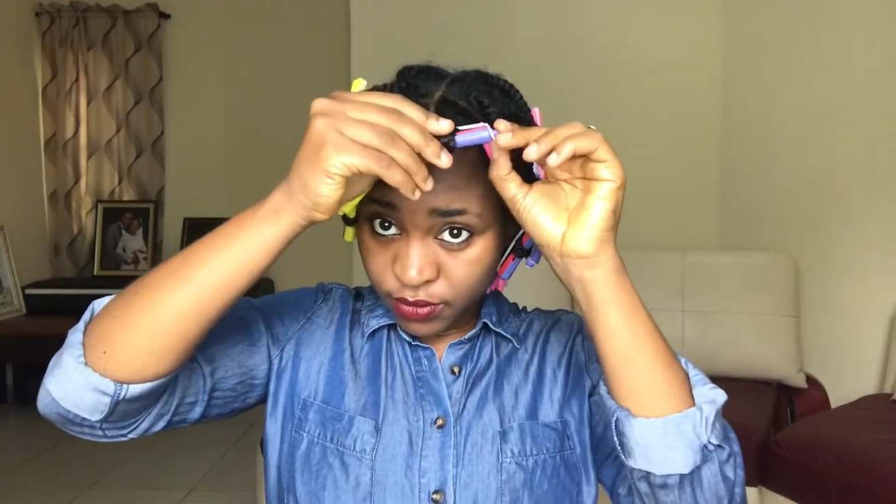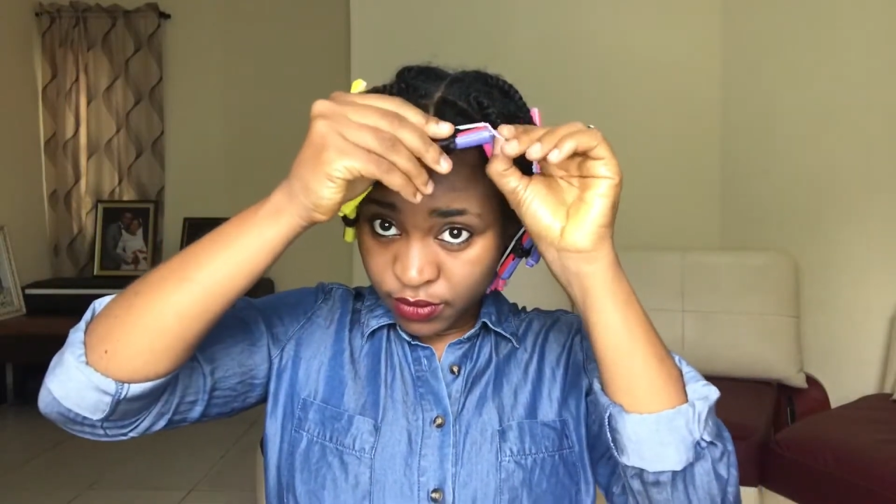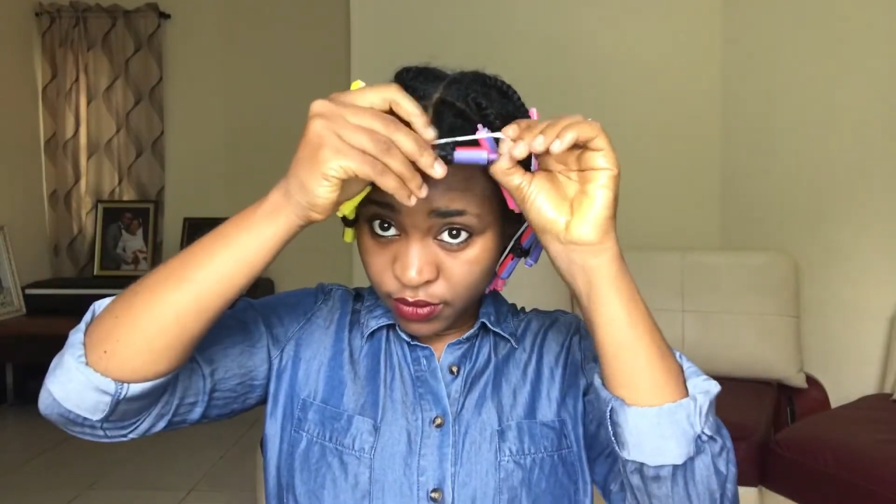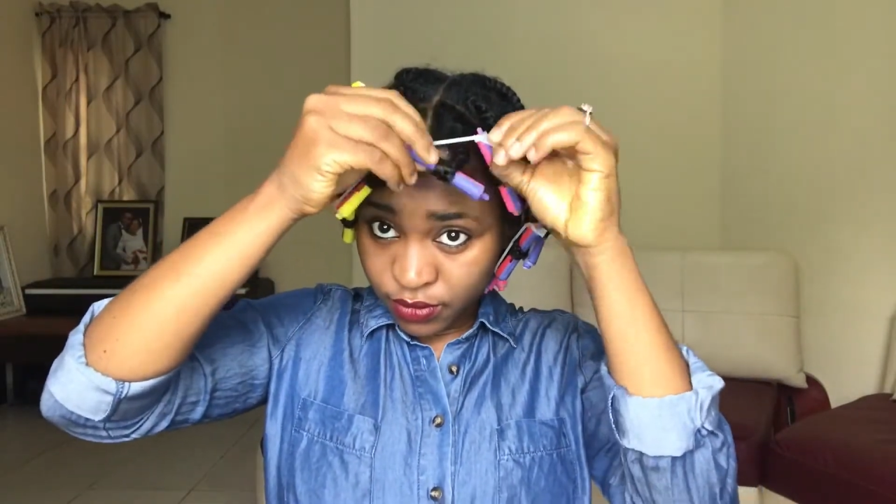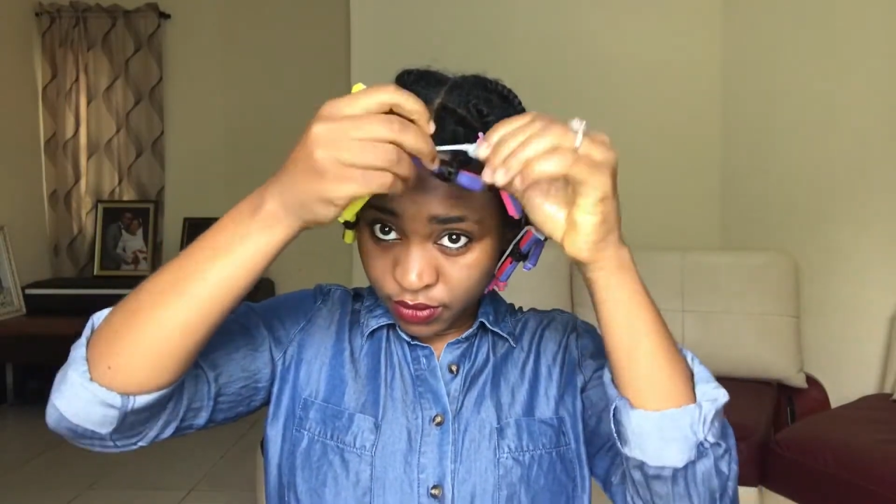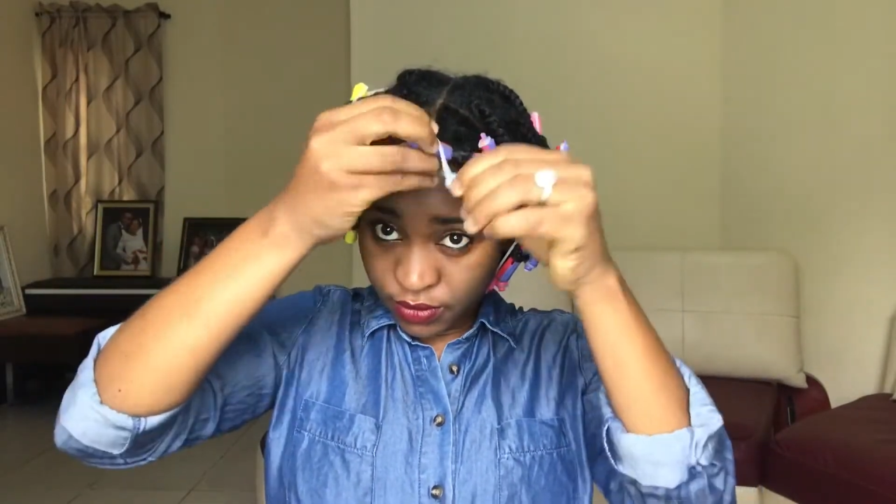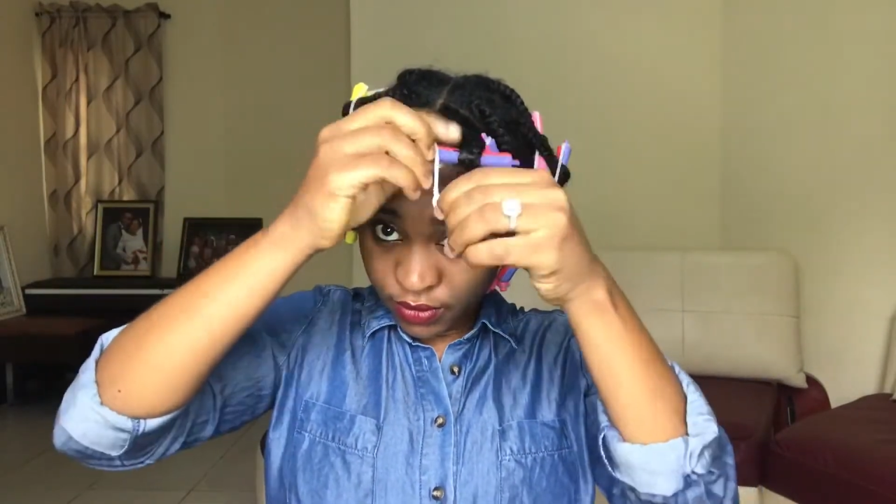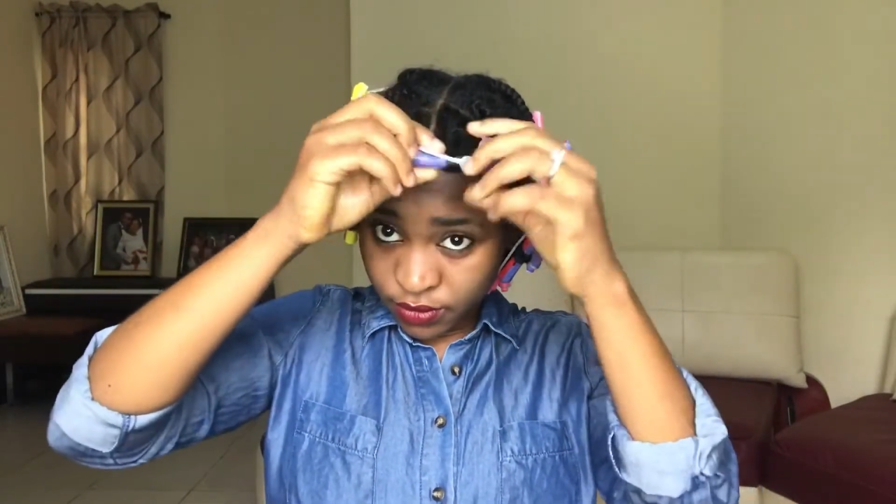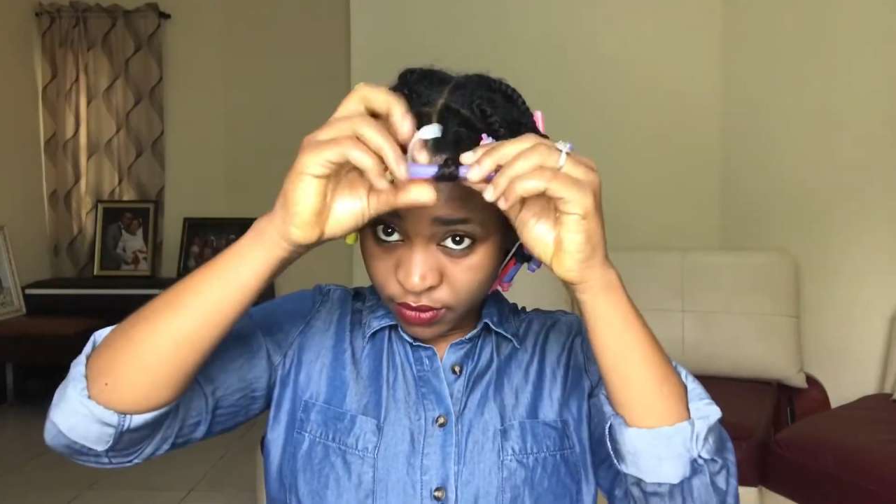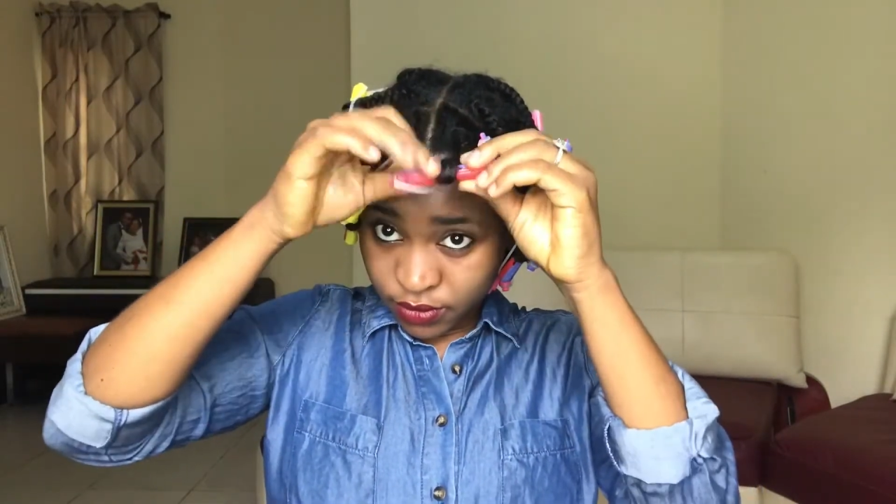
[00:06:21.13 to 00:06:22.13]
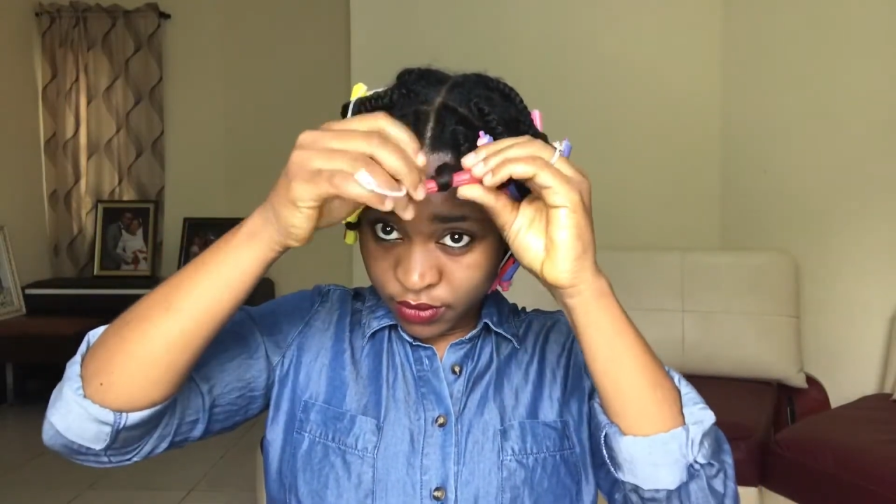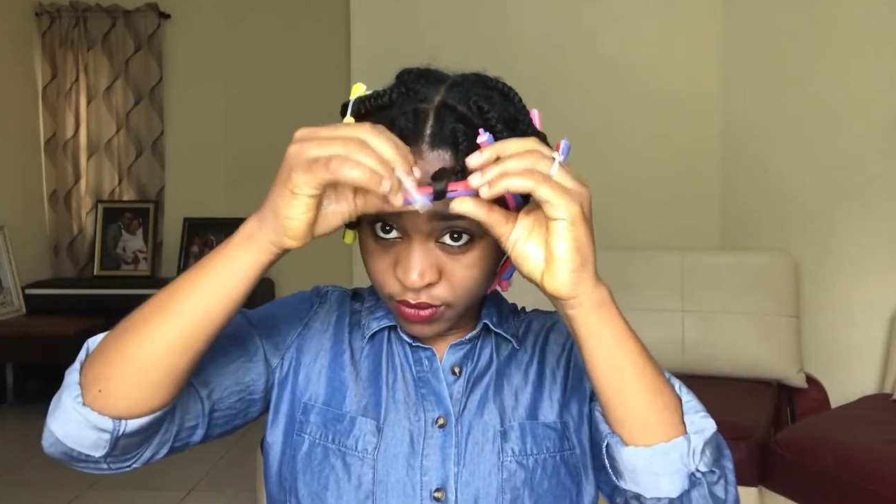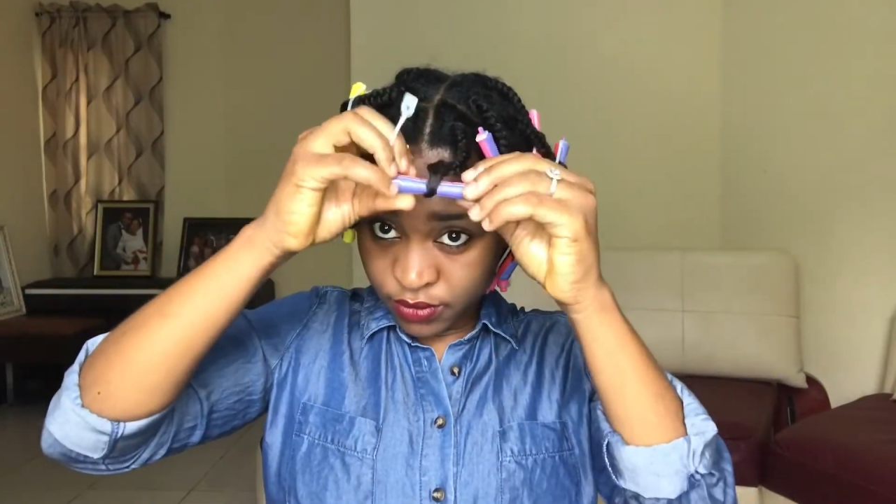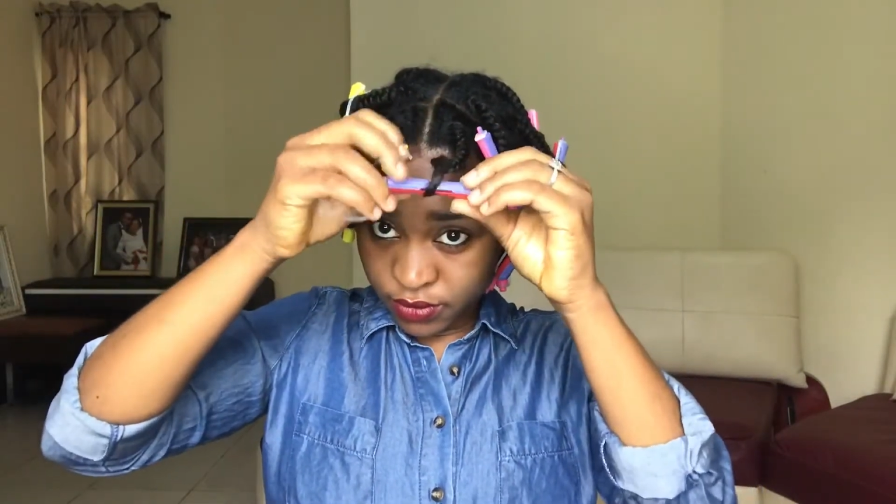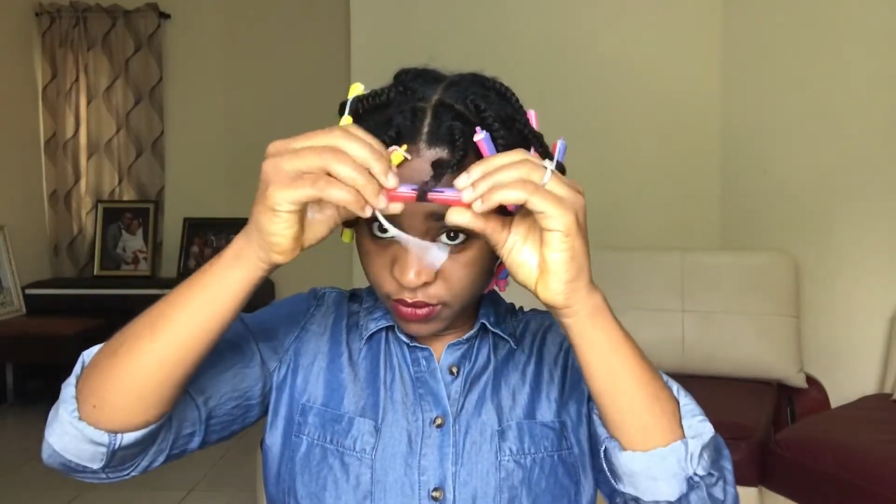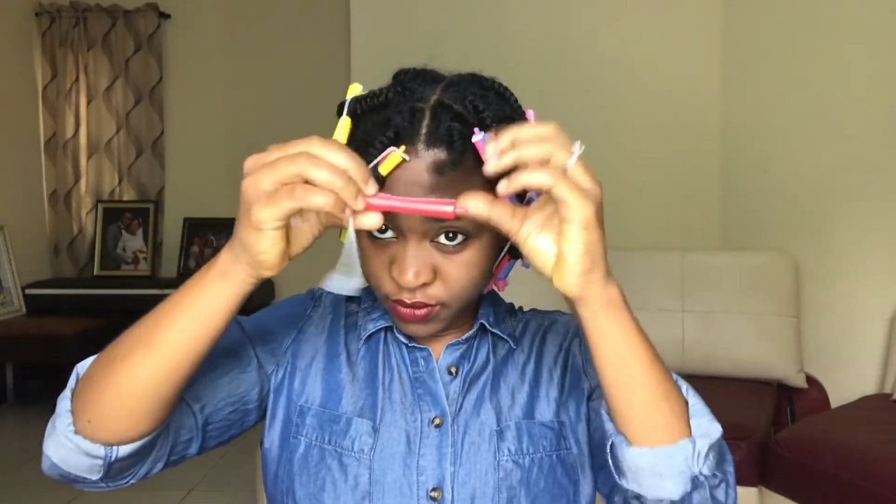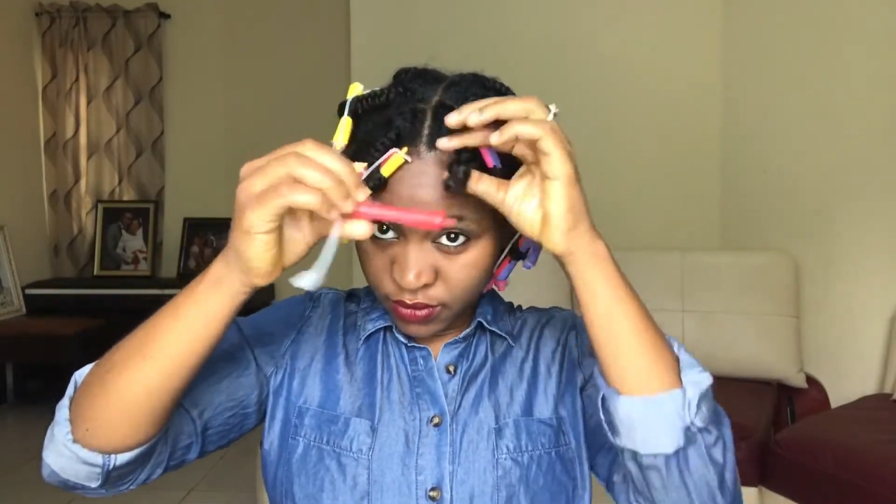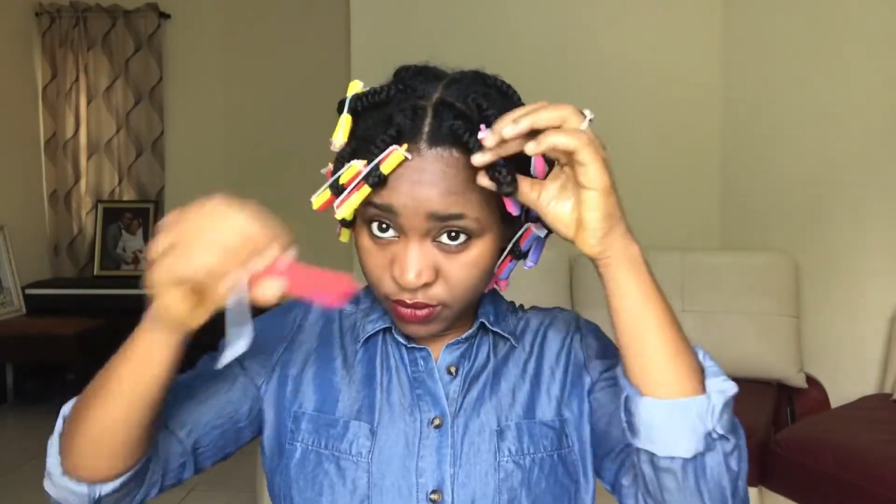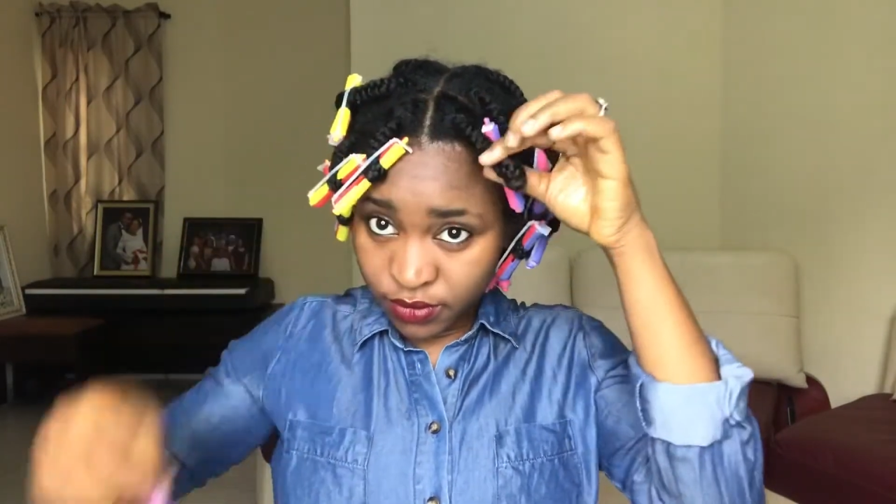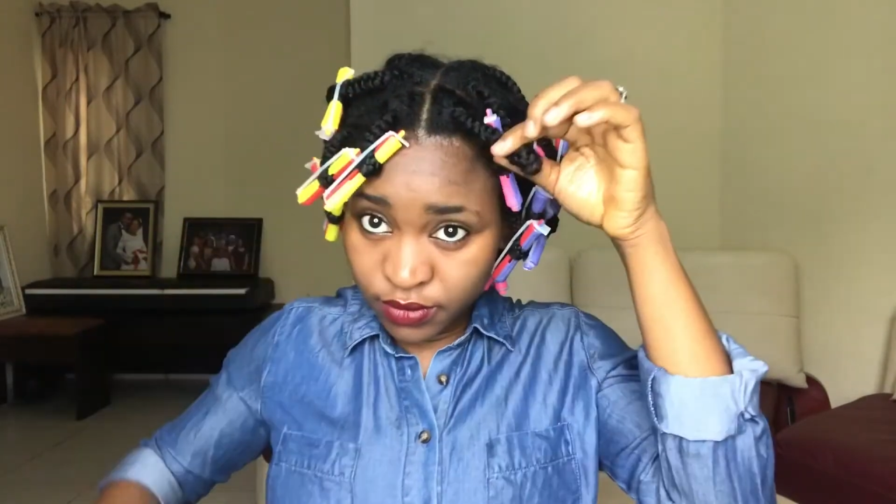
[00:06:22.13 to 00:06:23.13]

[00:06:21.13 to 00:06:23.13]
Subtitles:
to give your hair that nice shine.